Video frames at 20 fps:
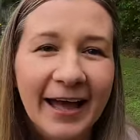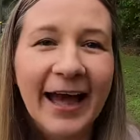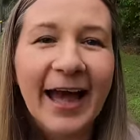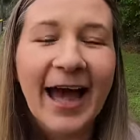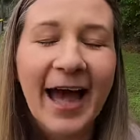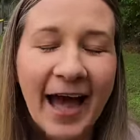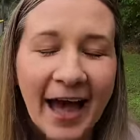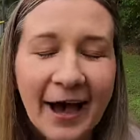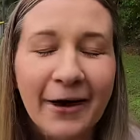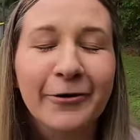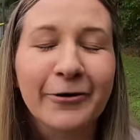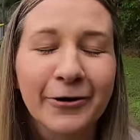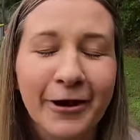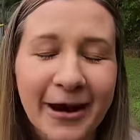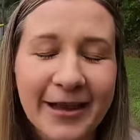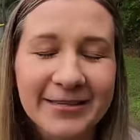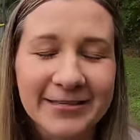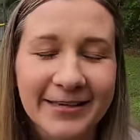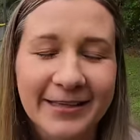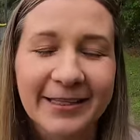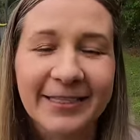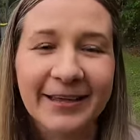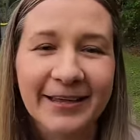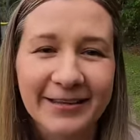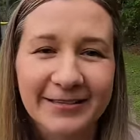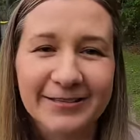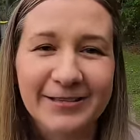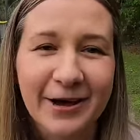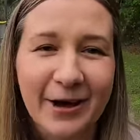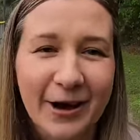how crazy
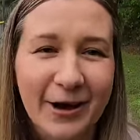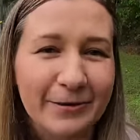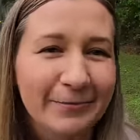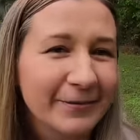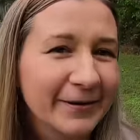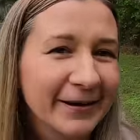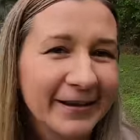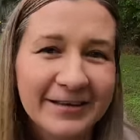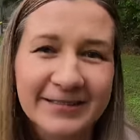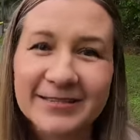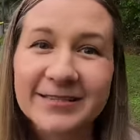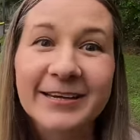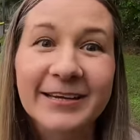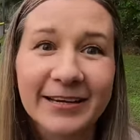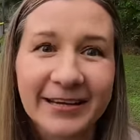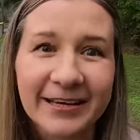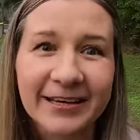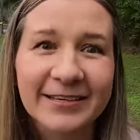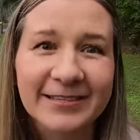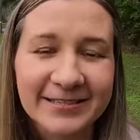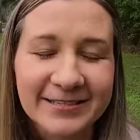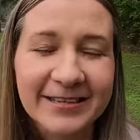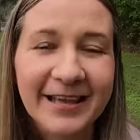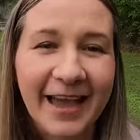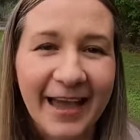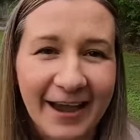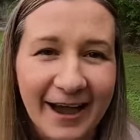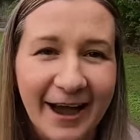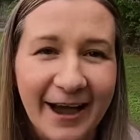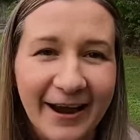things are, because it gets
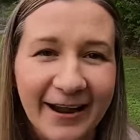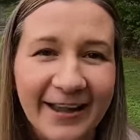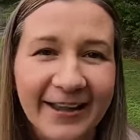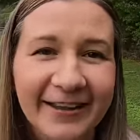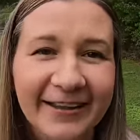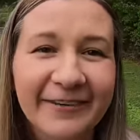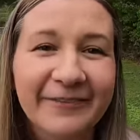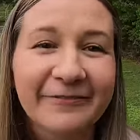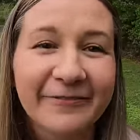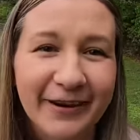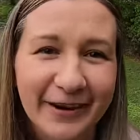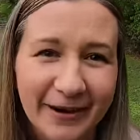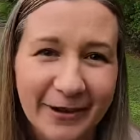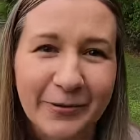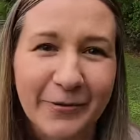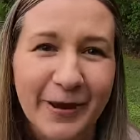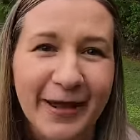chaotic very